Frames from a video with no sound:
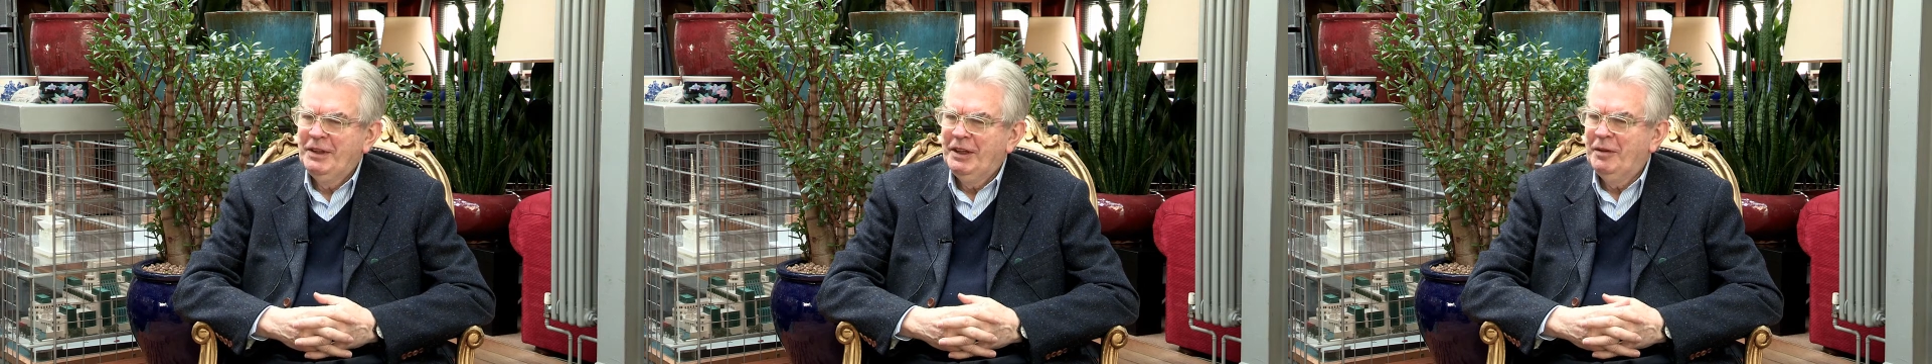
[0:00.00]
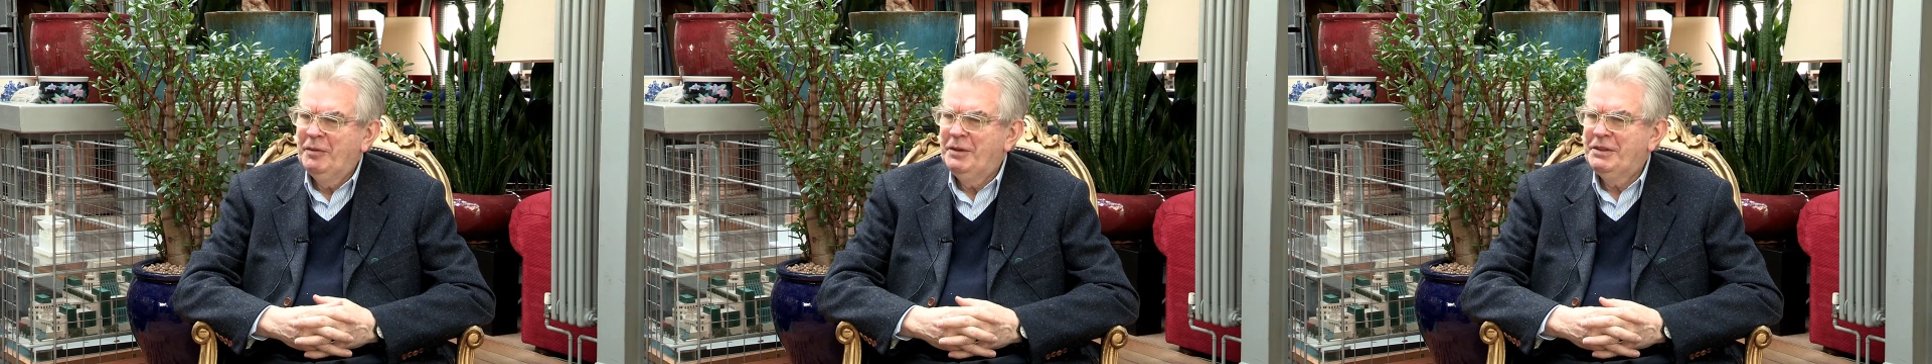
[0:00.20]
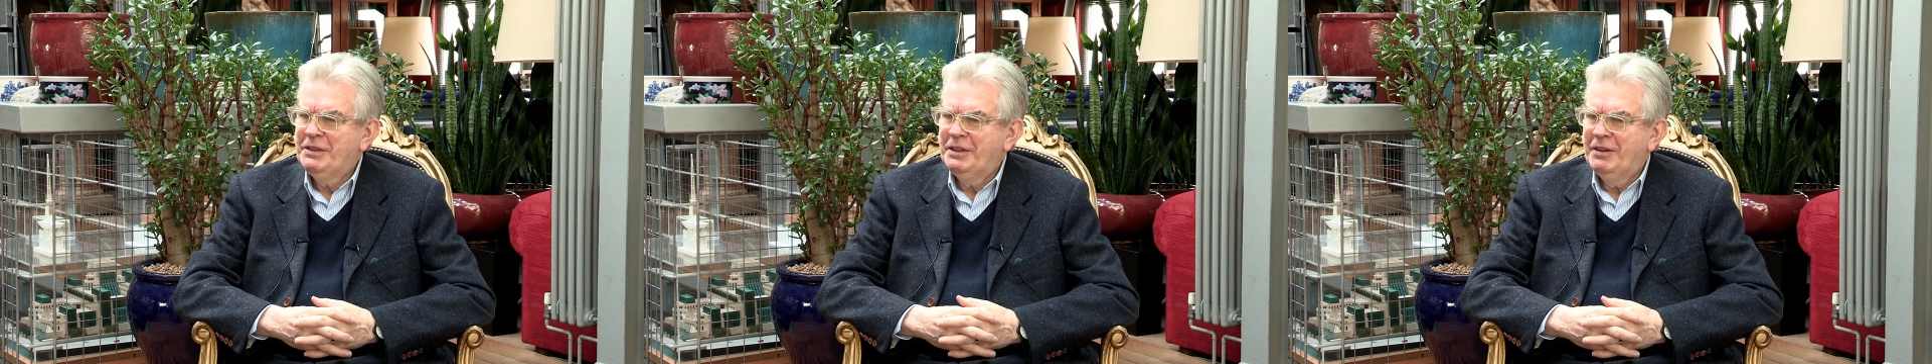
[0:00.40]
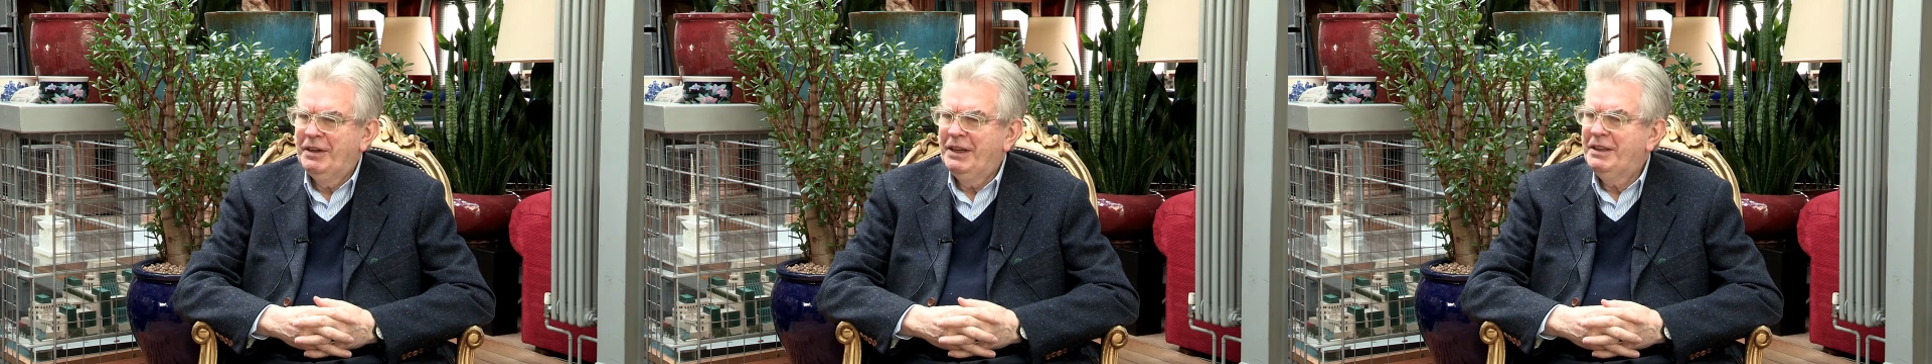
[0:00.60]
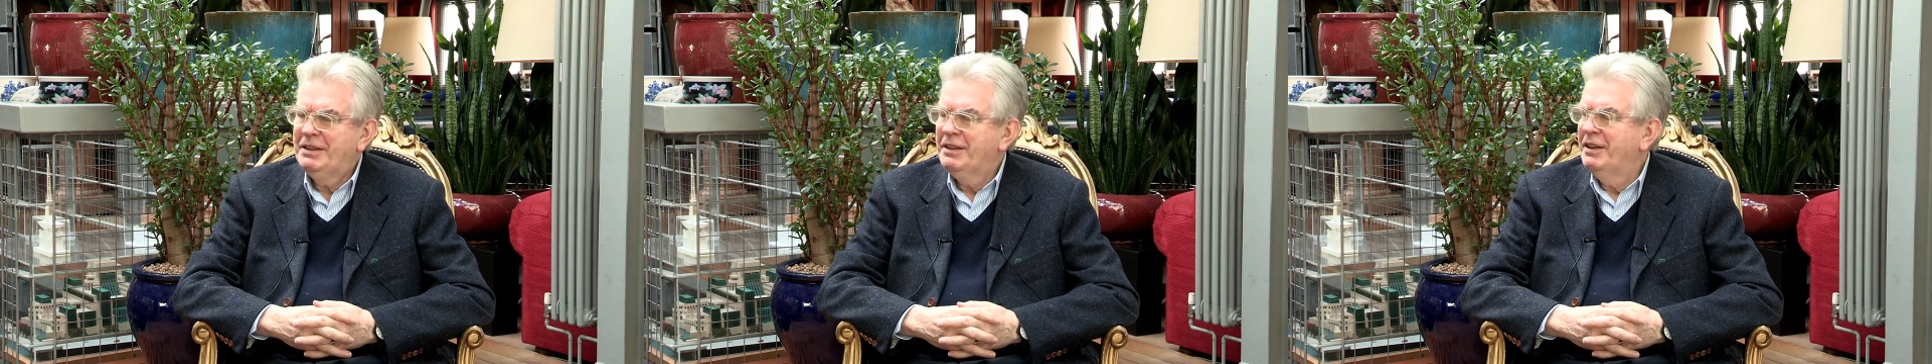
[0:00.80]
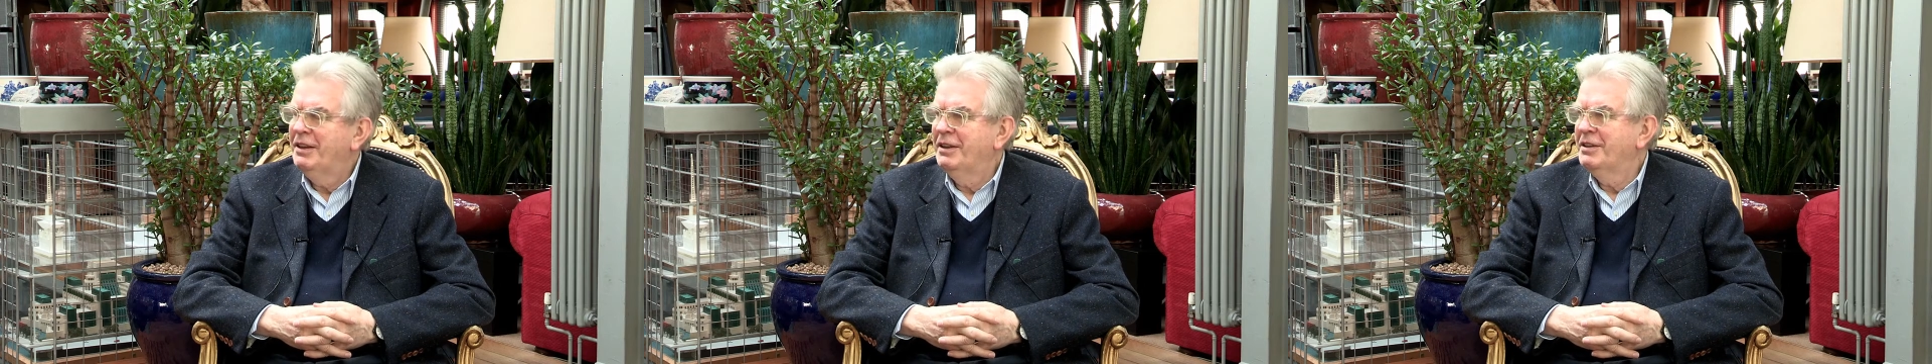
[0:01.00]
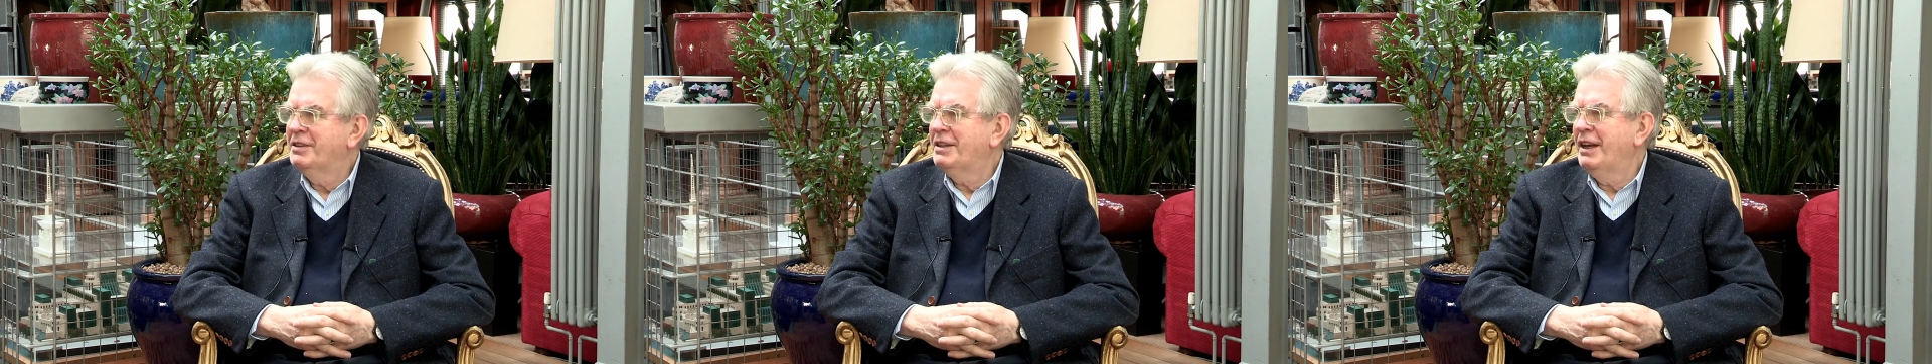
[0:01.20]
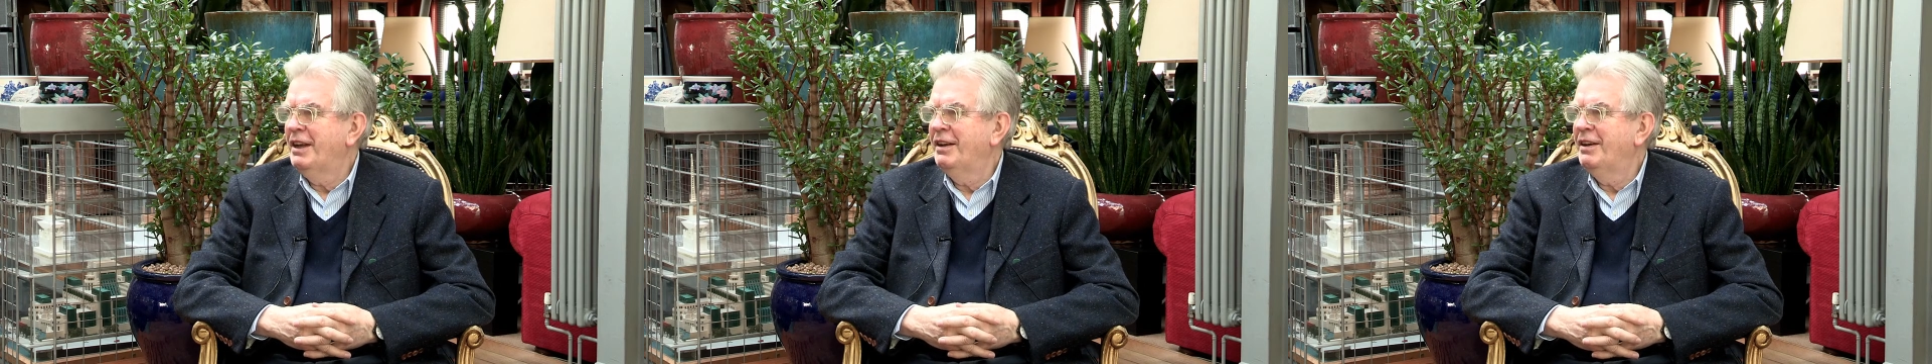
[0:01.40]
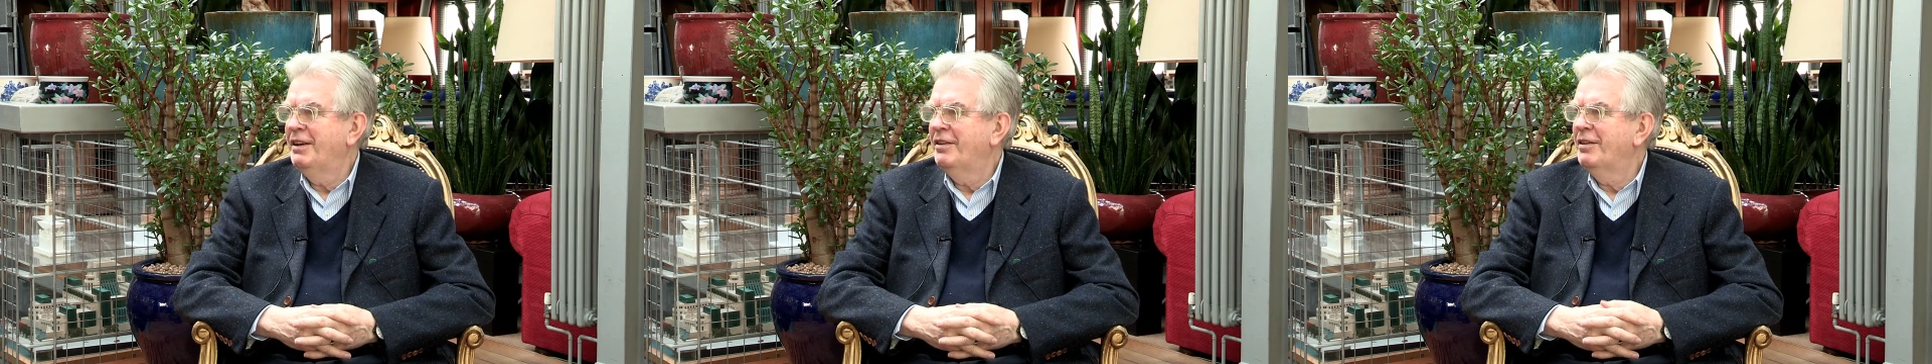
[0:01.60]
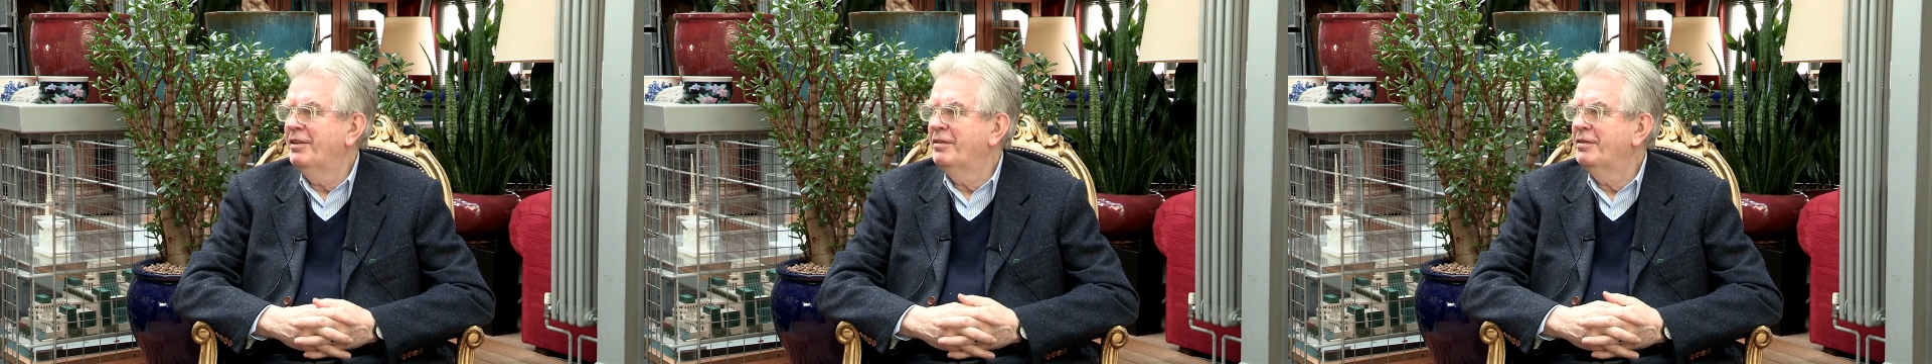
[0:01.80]
was a great
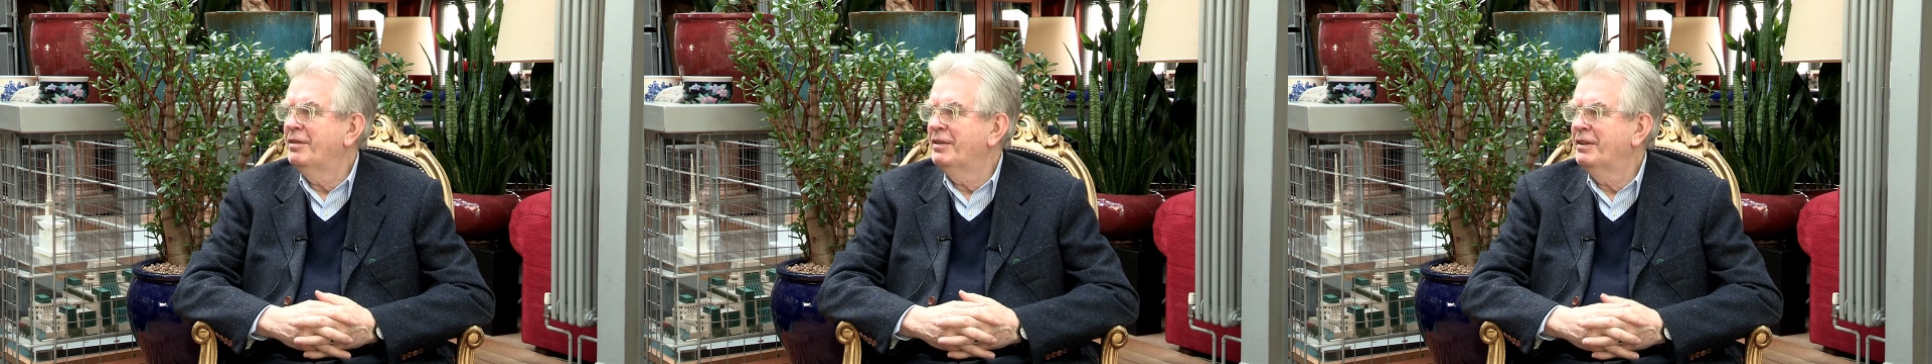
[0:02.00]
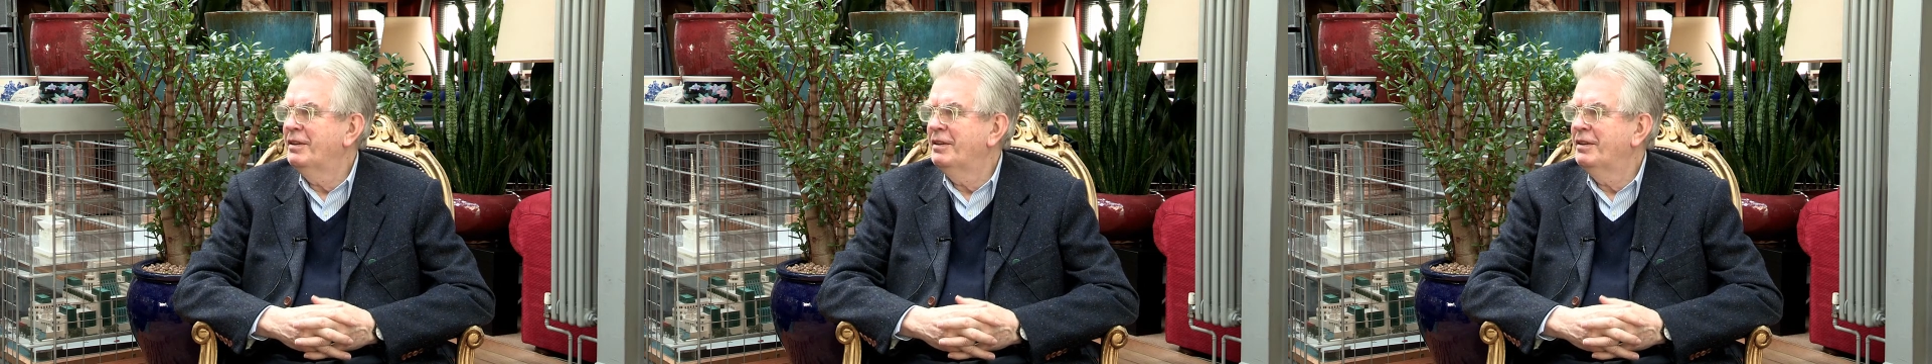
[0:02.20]
understander of